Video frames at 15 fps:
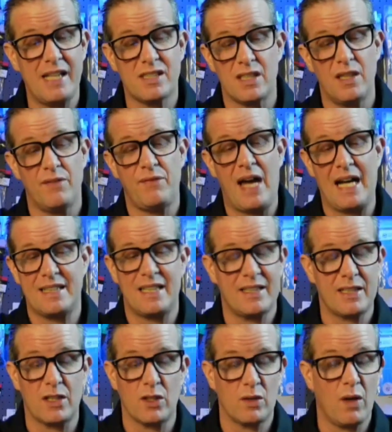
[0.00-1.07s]
and the fact that
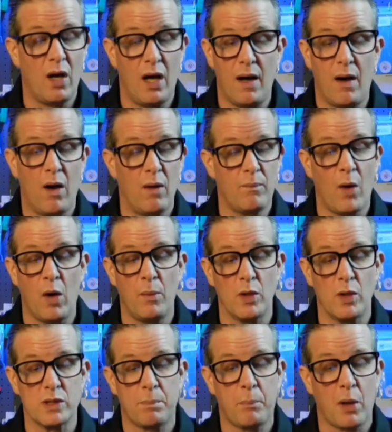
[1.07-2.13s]
they're
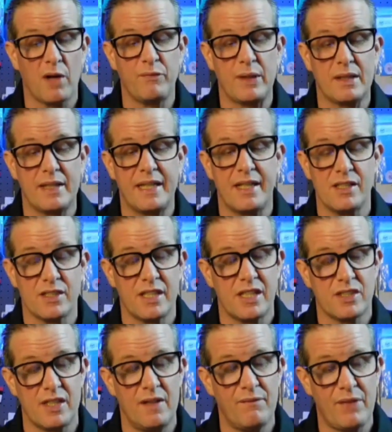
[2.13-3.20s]
almost perfectly
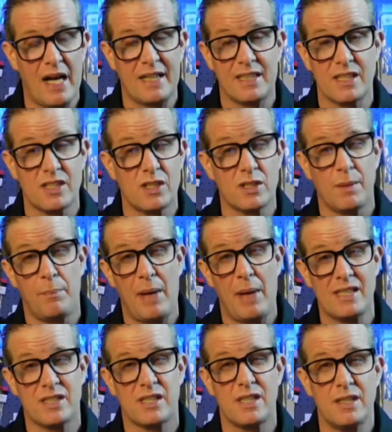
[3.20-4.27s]
consistent. In fact, this is the
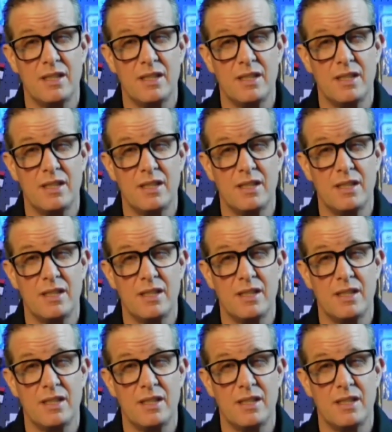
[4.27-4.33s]
best